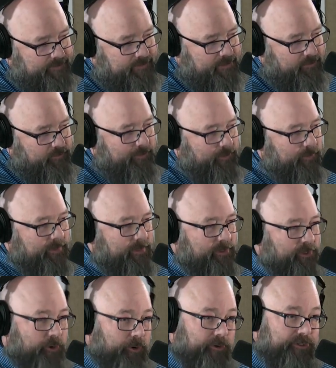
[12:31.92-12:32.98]
people be
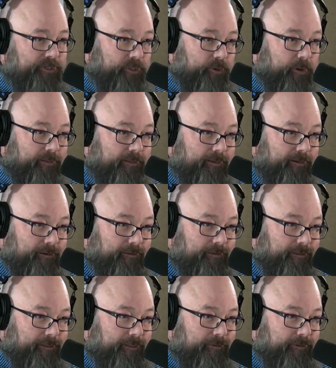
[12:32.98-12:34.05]
encouraged to go out there,
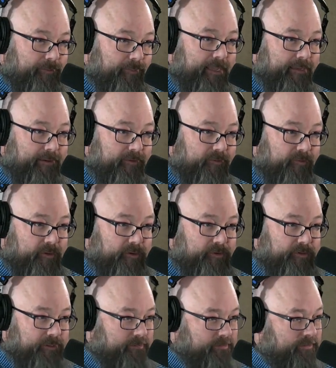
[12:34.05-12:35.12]
and make a
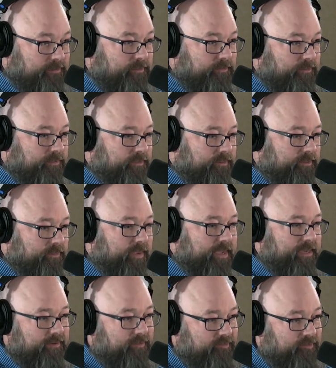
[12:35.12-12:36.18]
decision, to
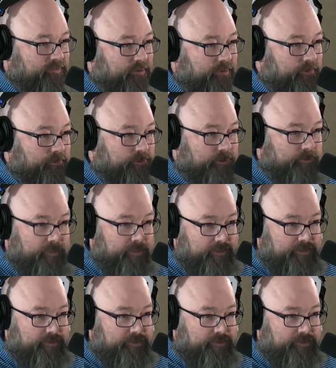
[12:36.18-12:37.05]
make a decision on who should be this judge?